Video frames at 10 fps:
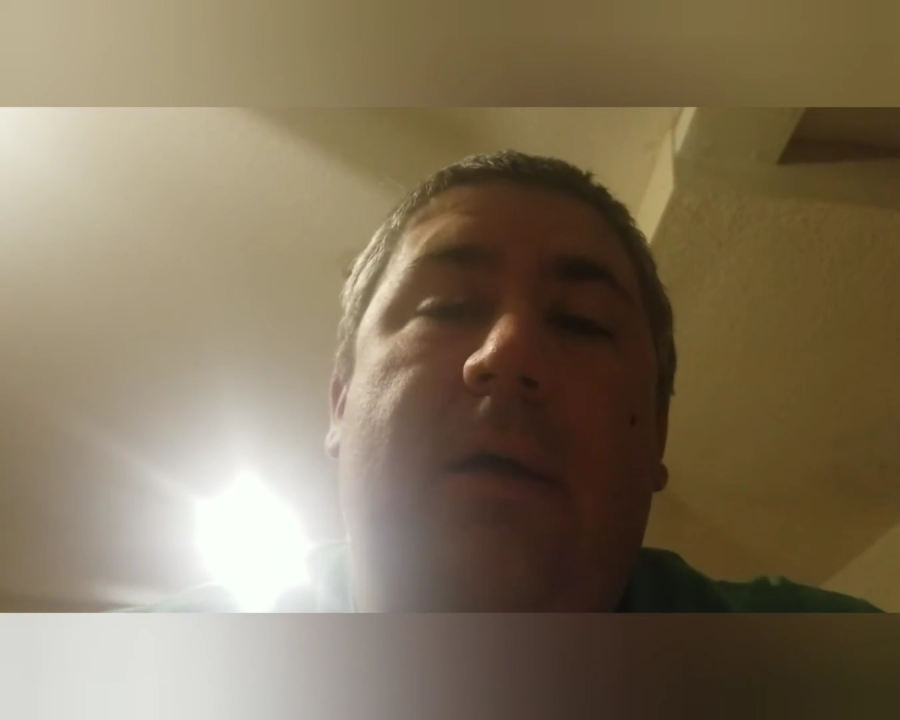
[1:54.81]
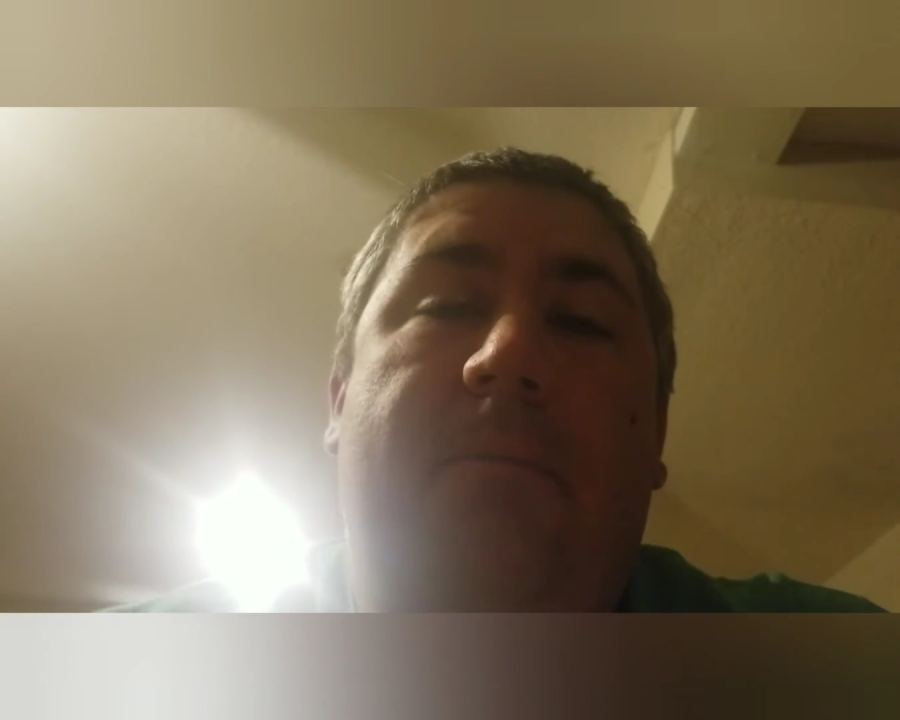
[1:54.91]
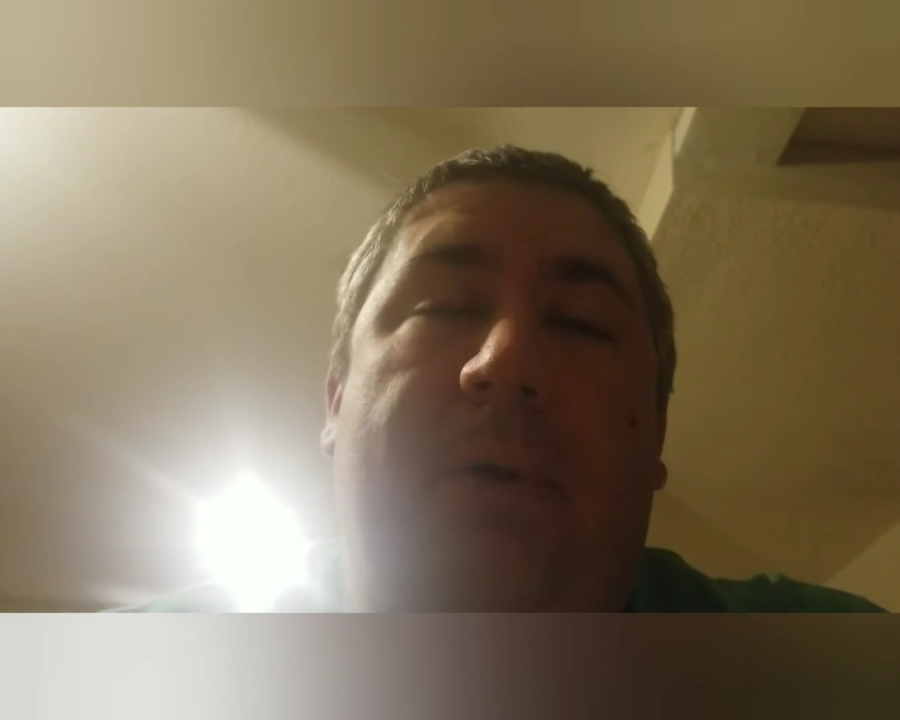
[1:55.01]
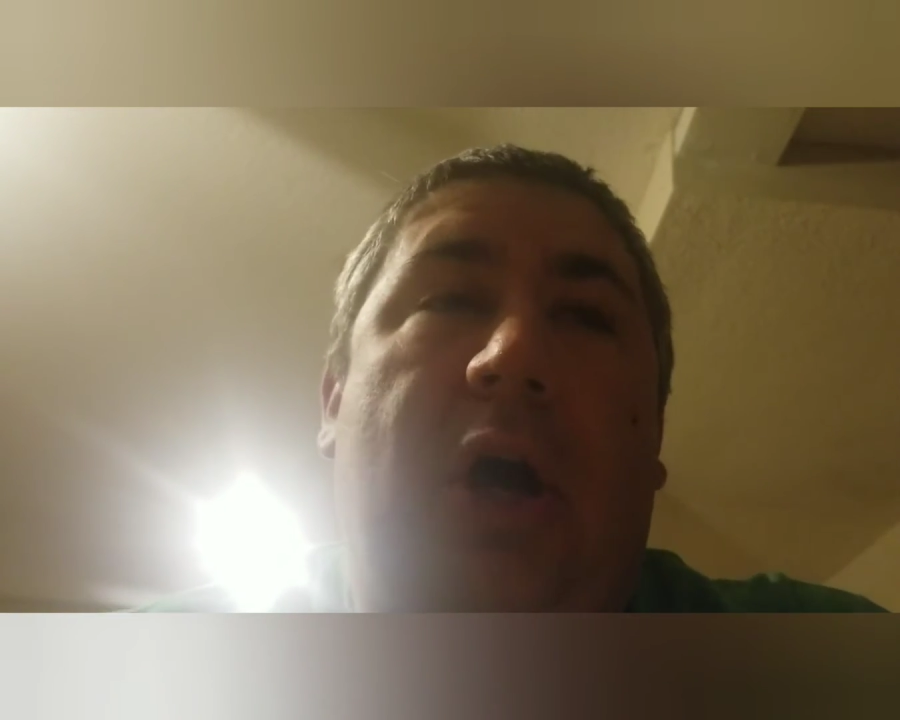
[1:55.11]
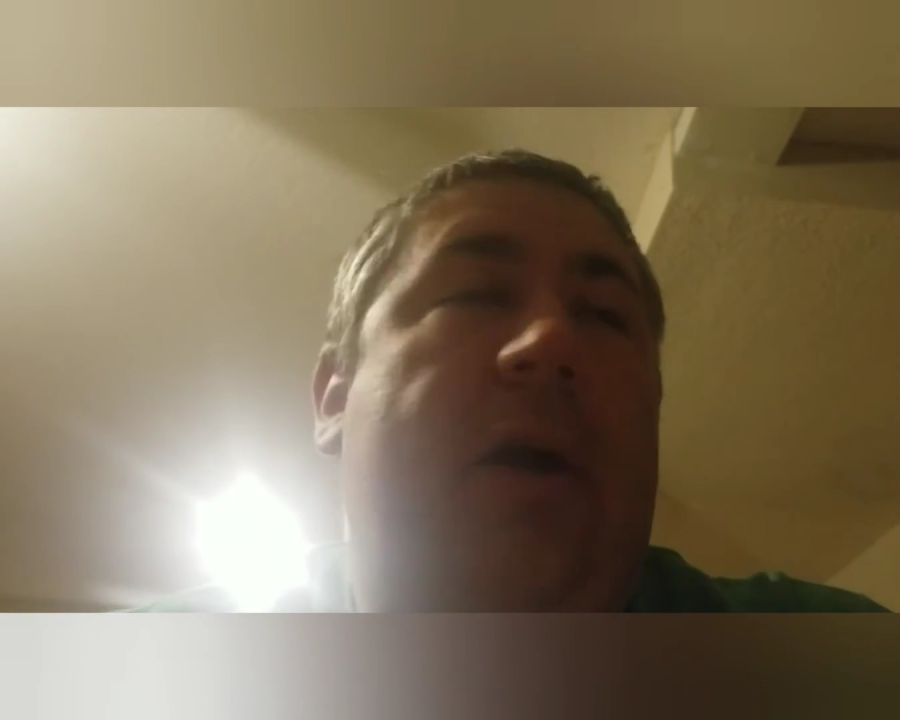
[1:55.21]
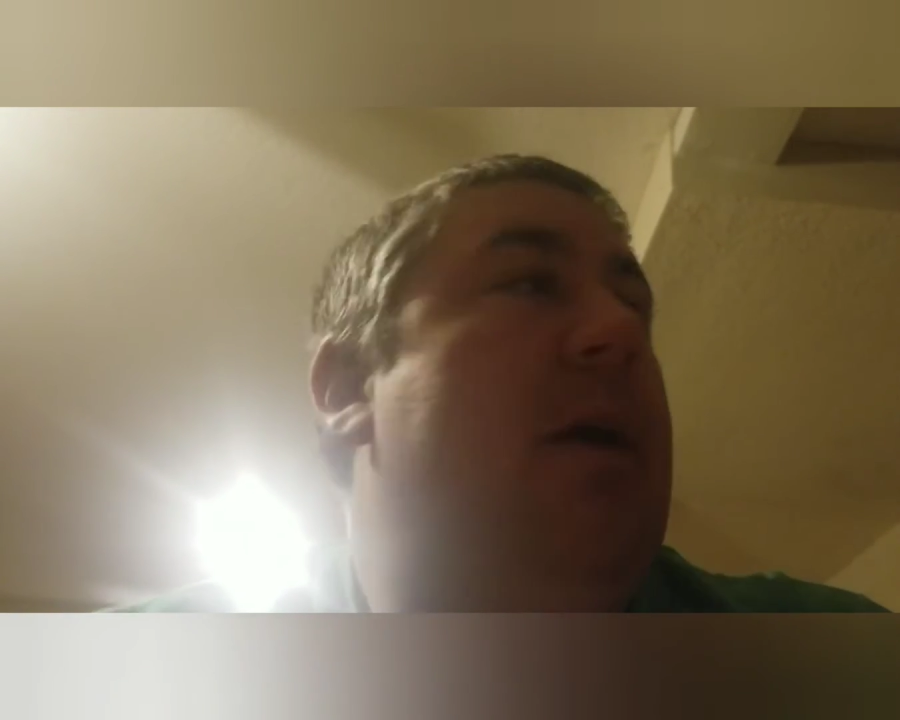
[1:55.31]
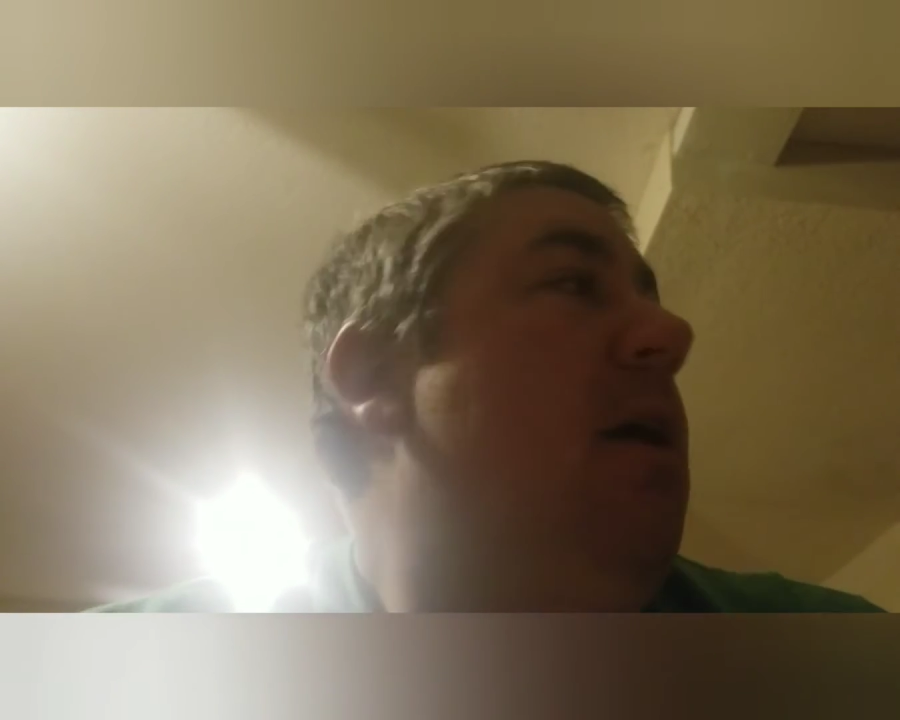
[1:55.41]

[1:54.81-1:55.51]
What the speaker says: bug.